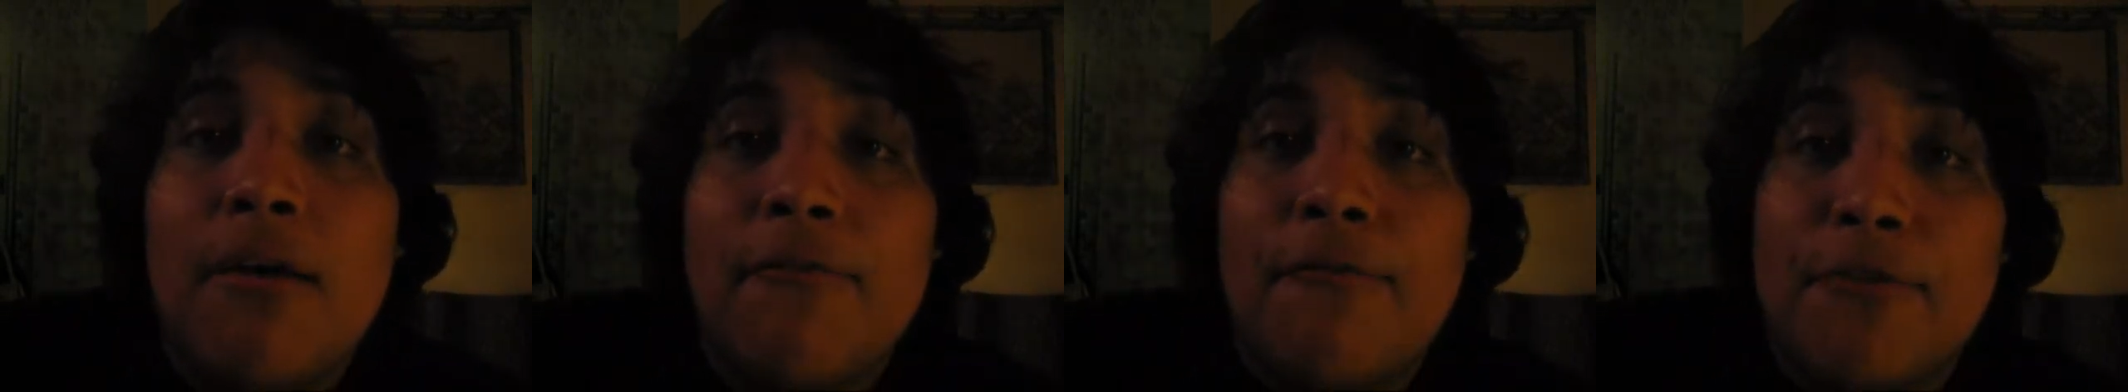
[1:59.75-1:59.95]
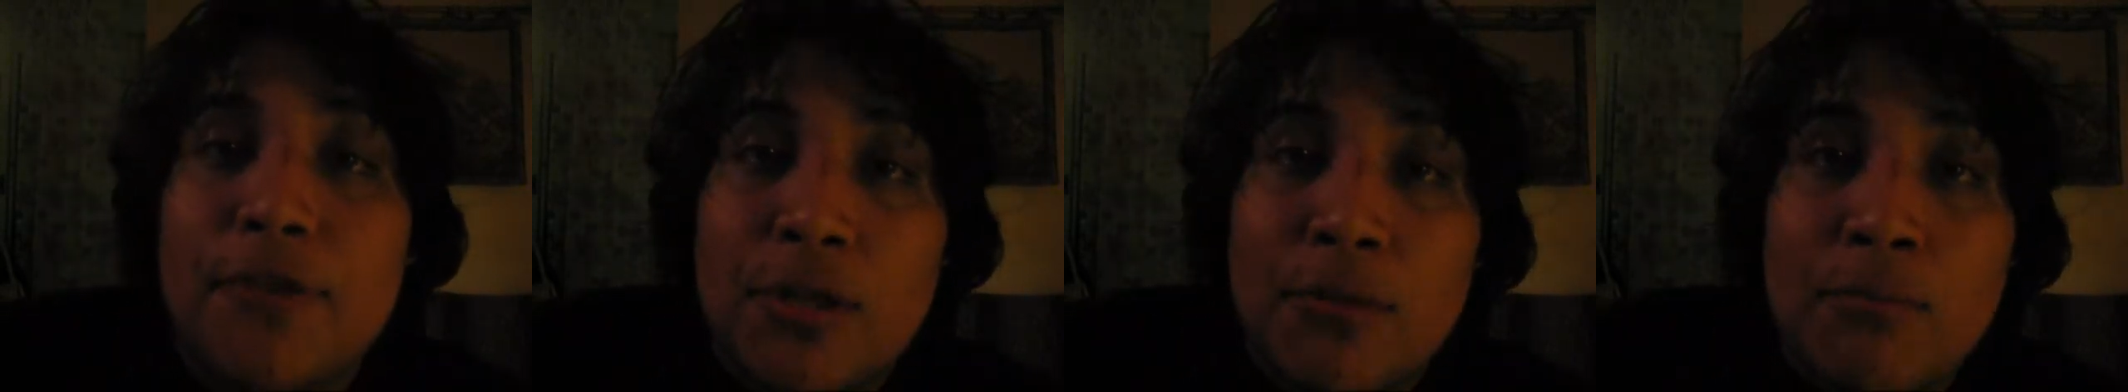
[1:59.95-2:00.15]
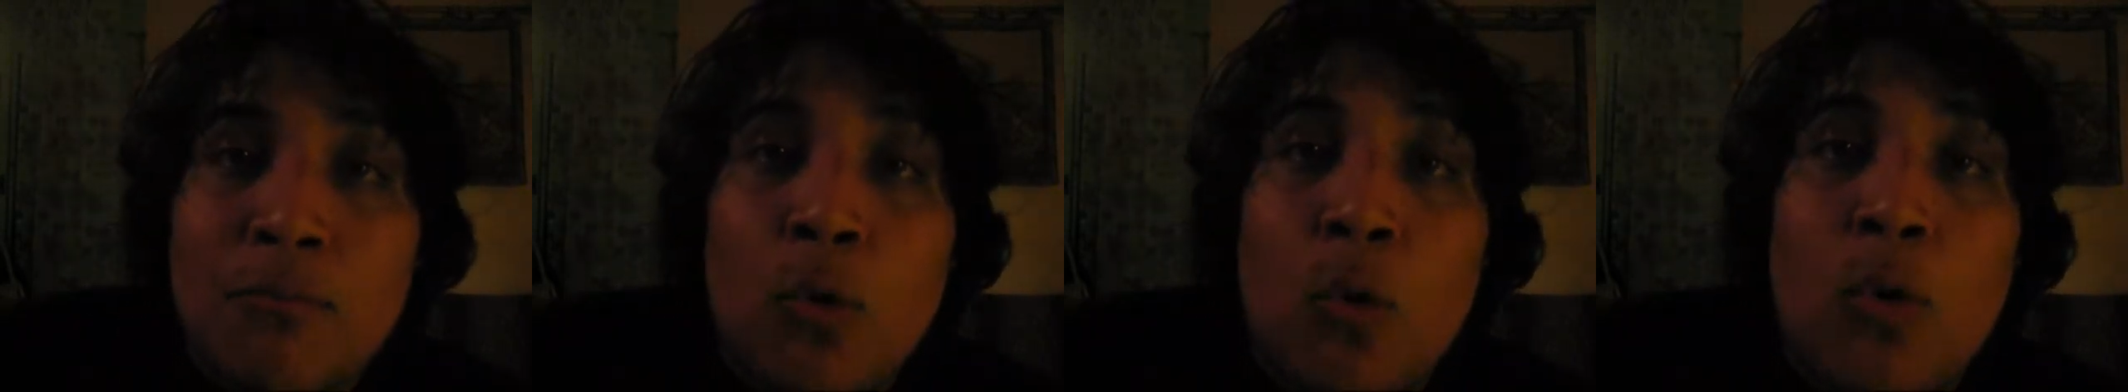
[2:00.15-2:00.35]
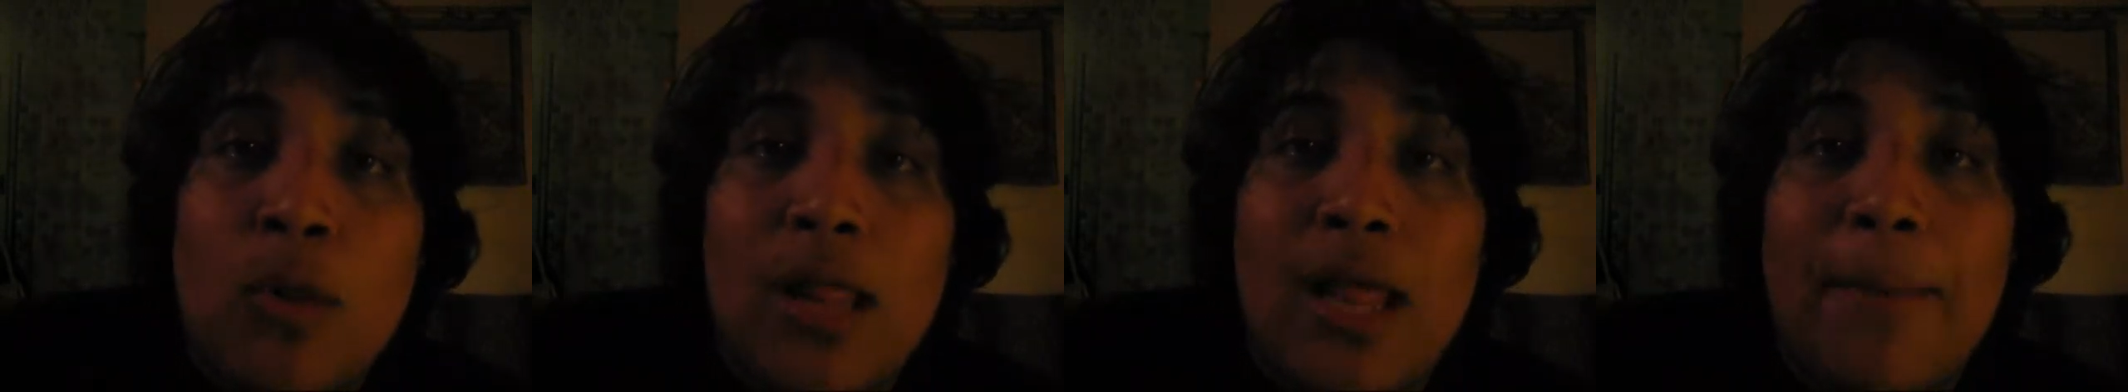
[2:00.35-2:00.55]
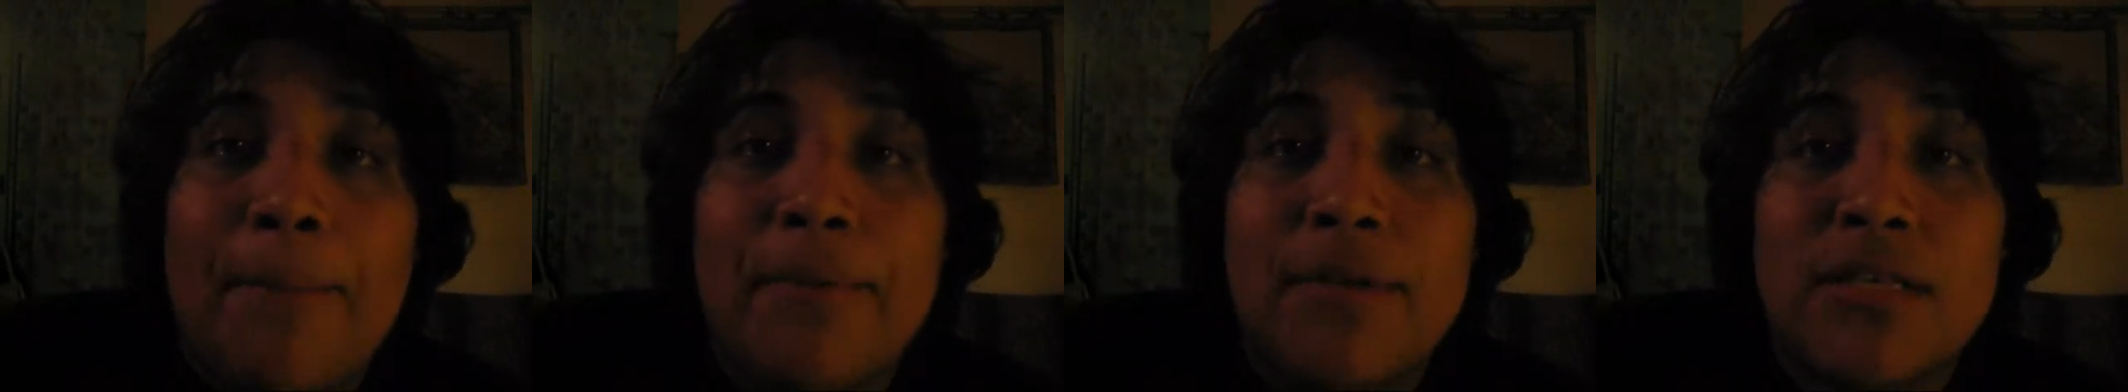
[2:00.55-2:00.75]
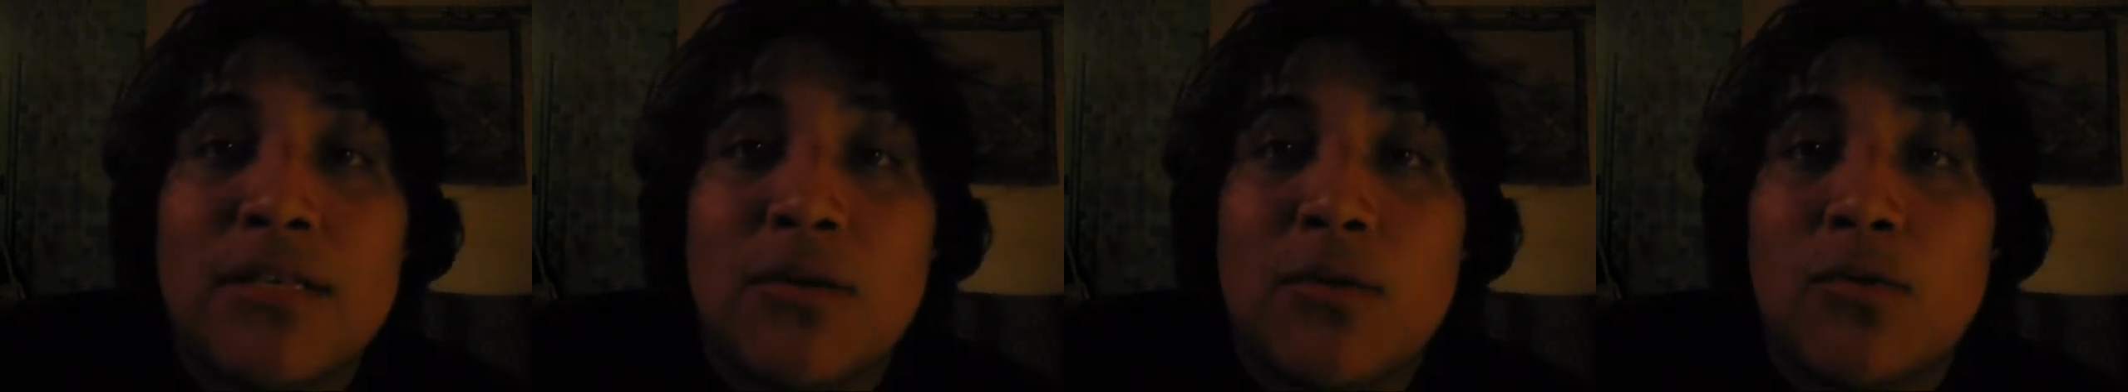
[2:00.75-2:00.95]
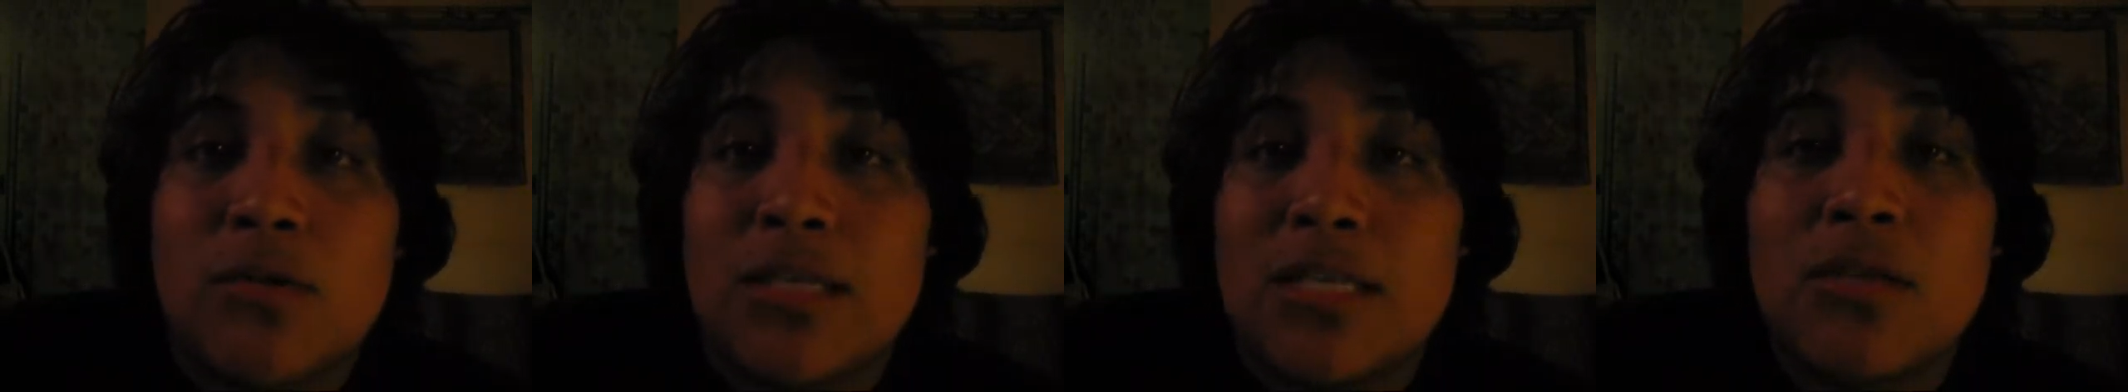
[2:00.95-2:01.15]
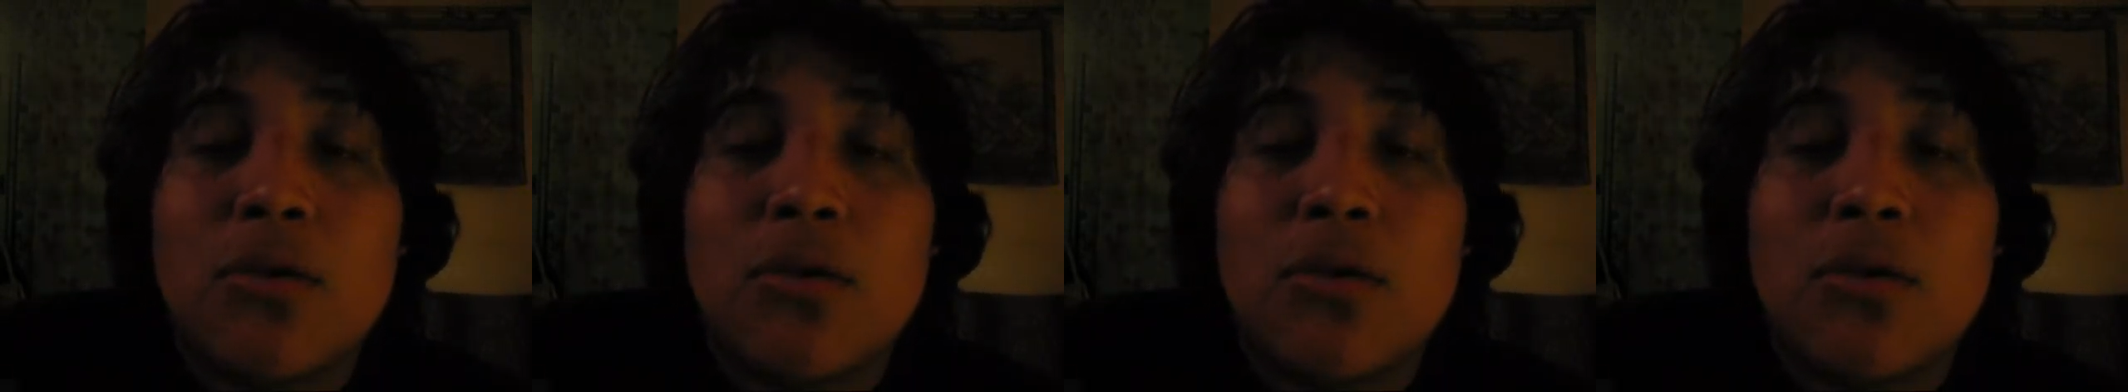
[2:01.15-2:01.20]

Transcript: for the mole episodes.